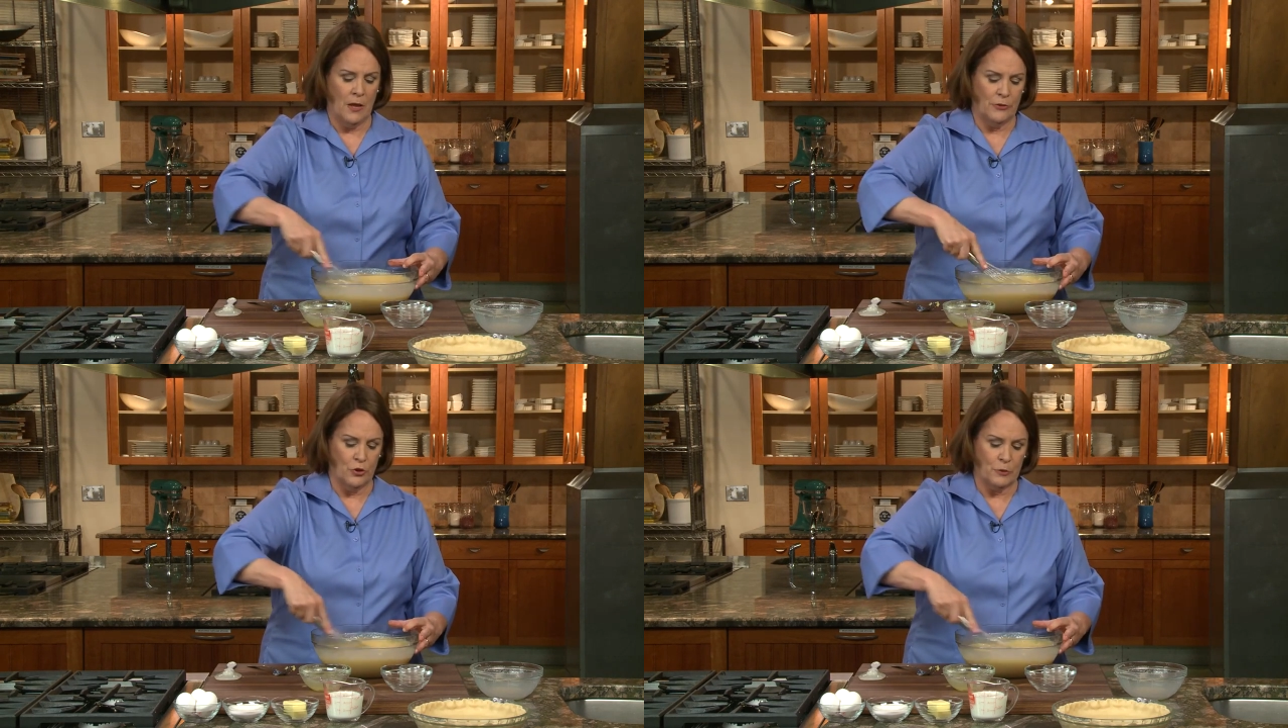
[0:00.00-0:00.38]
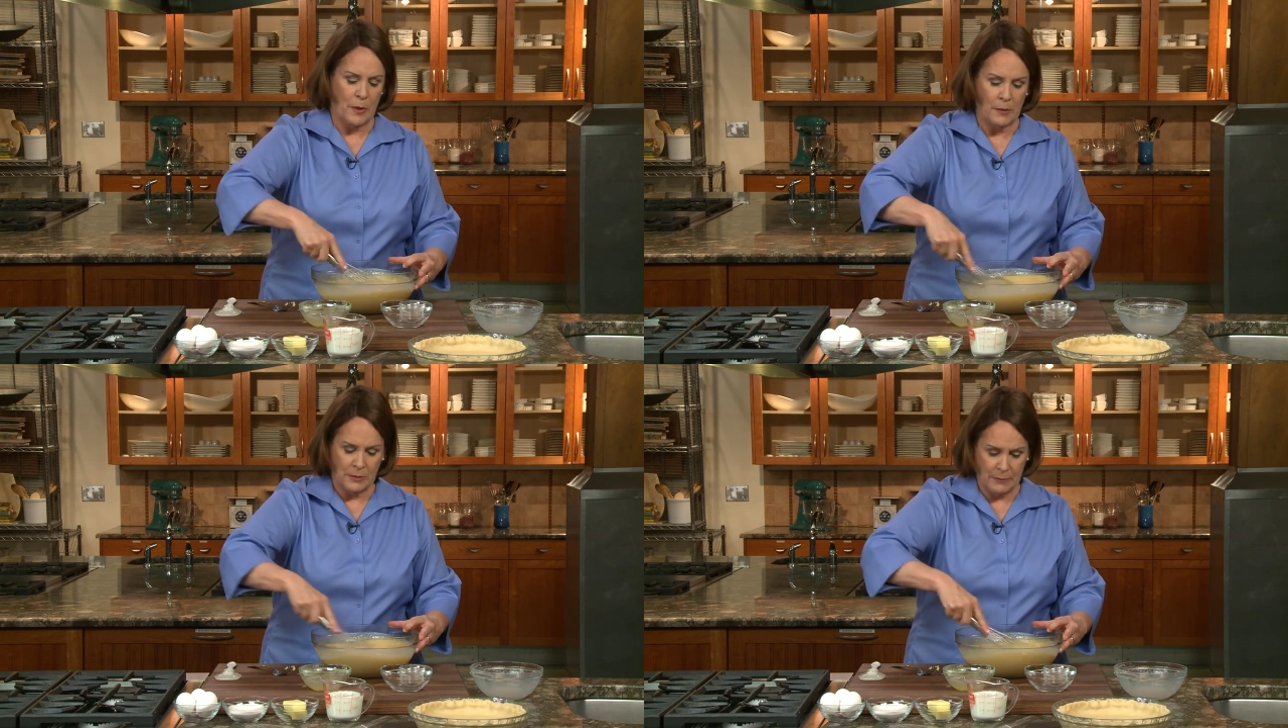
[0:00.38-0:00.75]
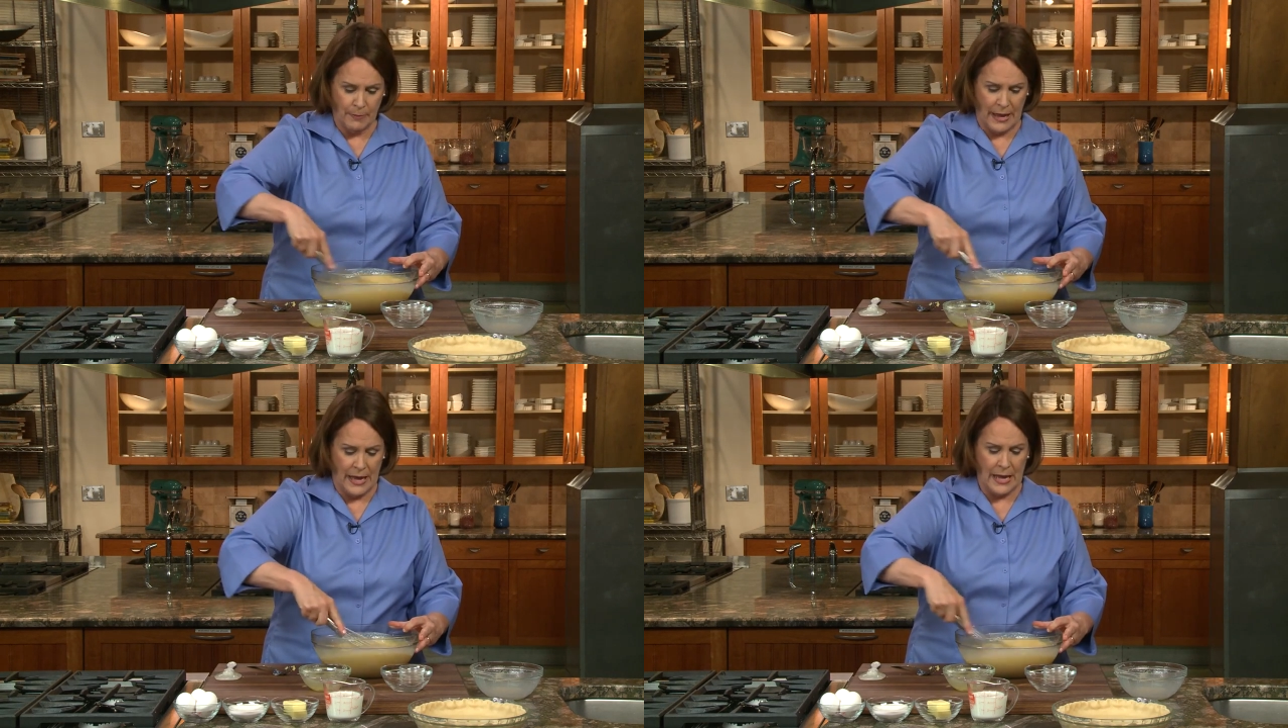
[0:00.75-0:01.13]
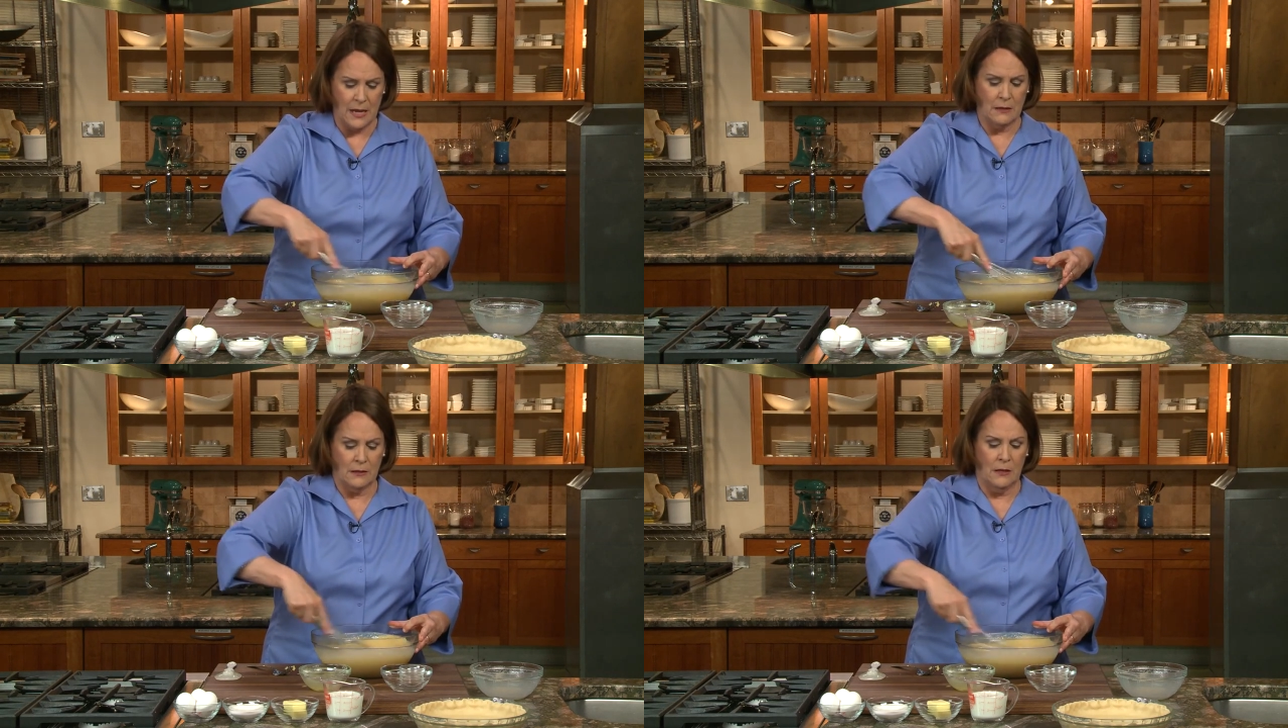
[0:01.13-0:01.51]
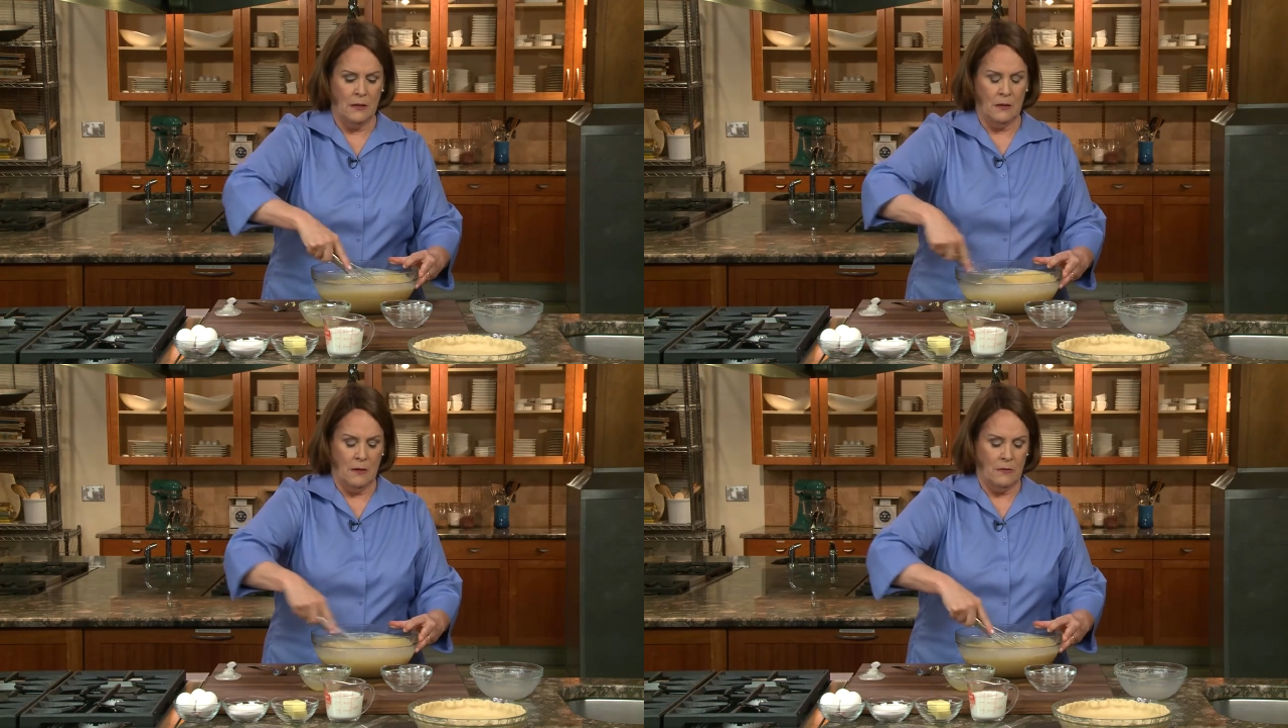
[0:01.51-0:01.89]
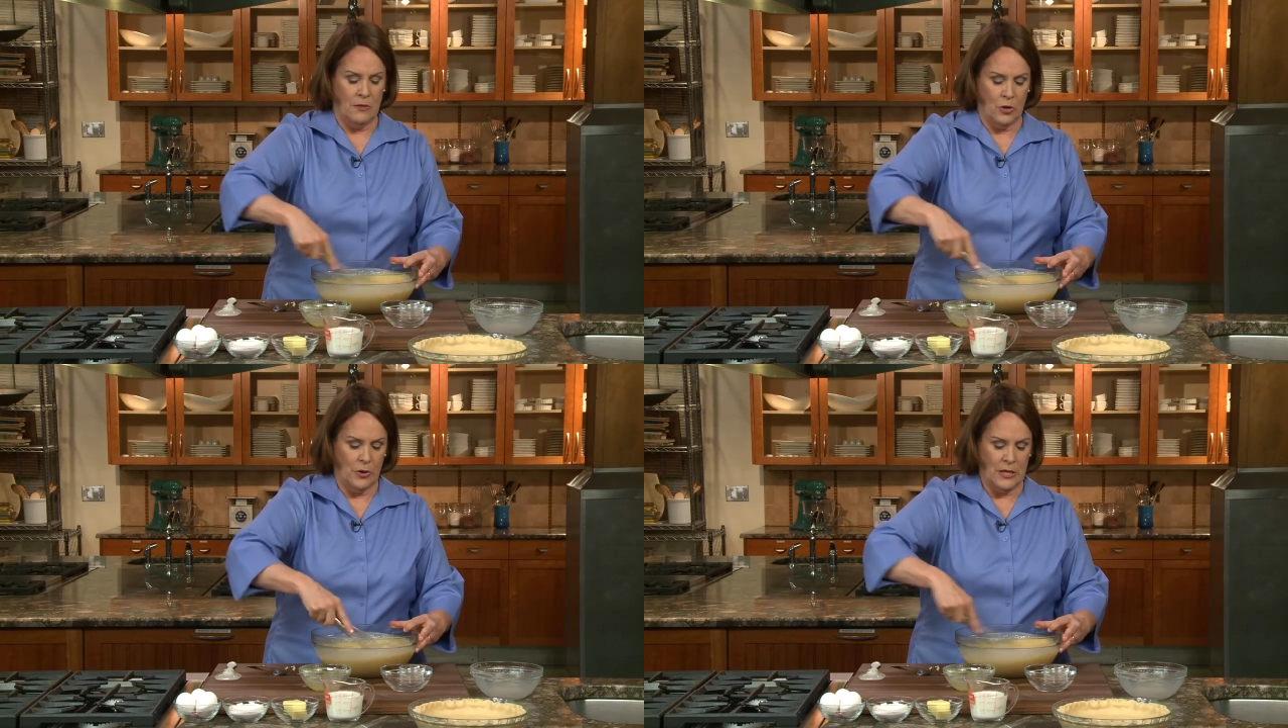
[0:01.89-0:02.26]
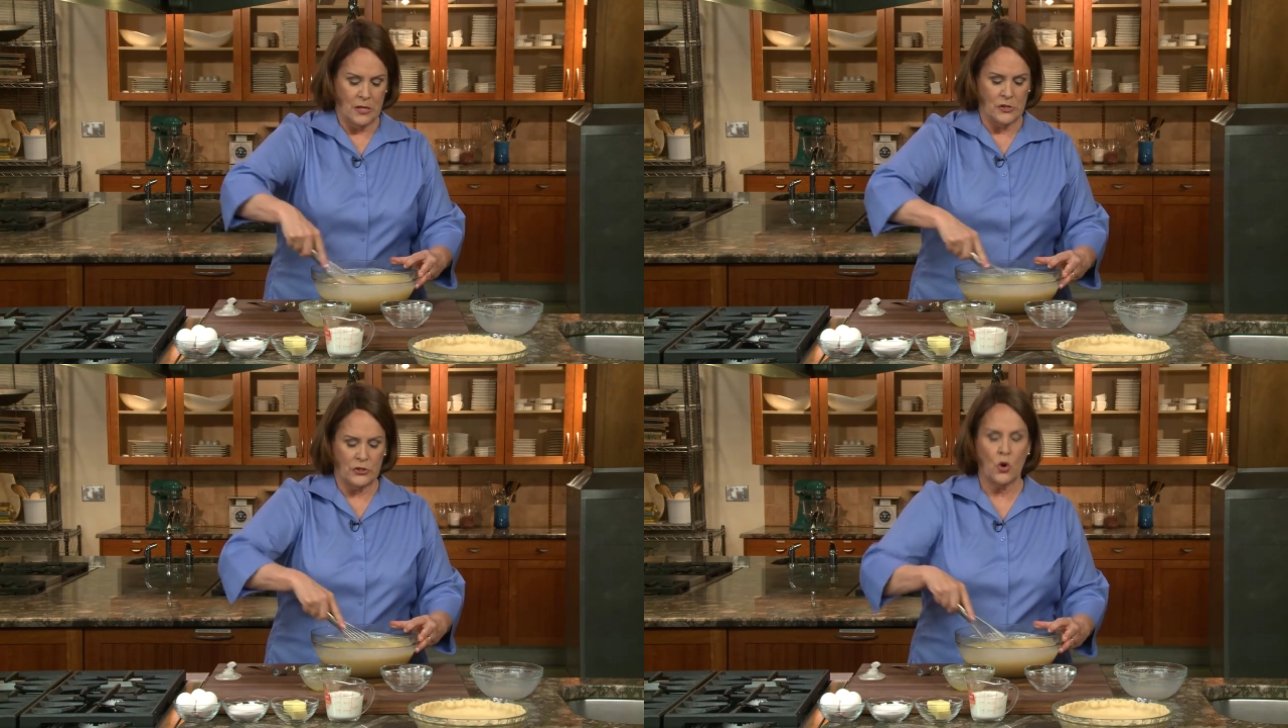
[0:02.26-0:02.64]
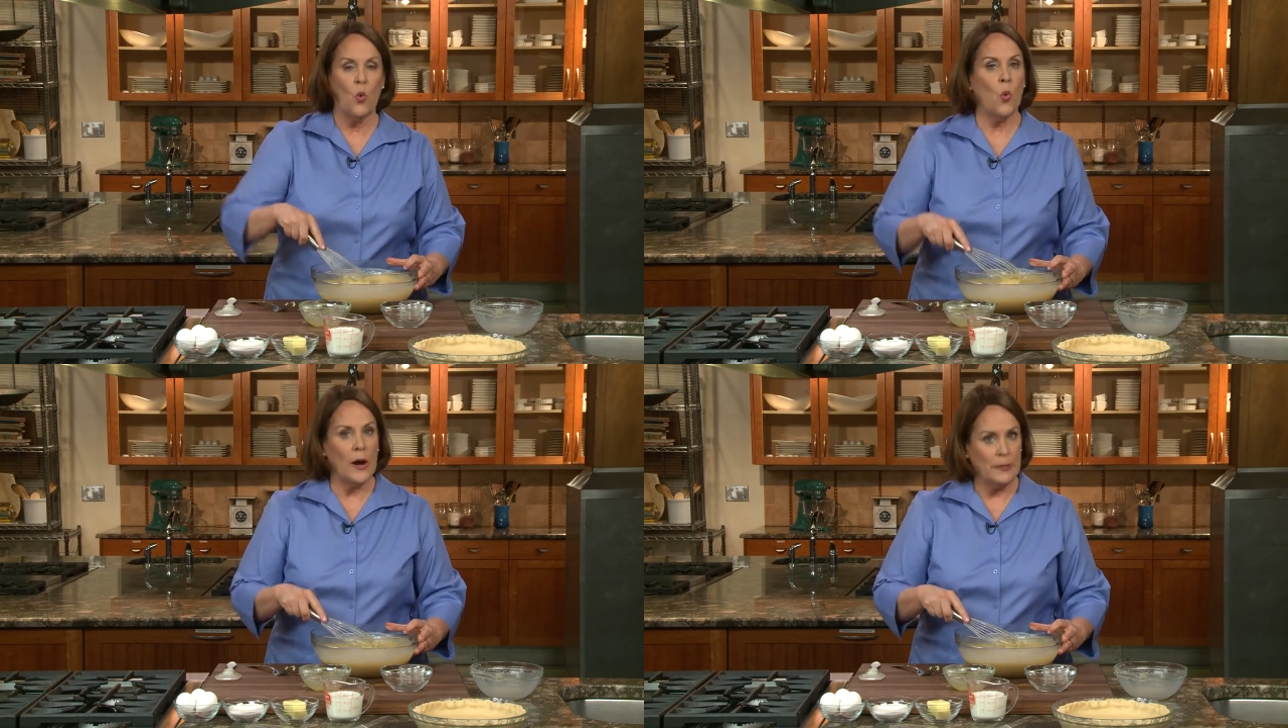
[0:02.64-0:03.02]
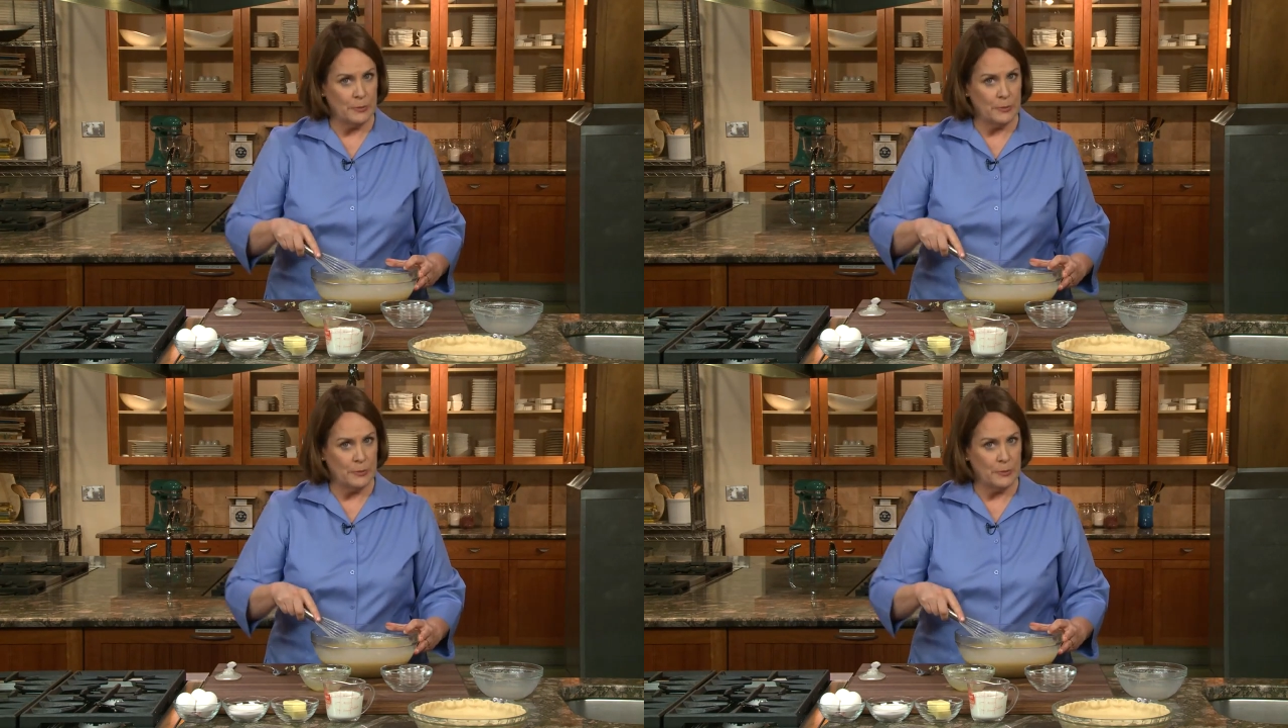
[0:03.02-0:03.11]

there's pumpkin pie, There is white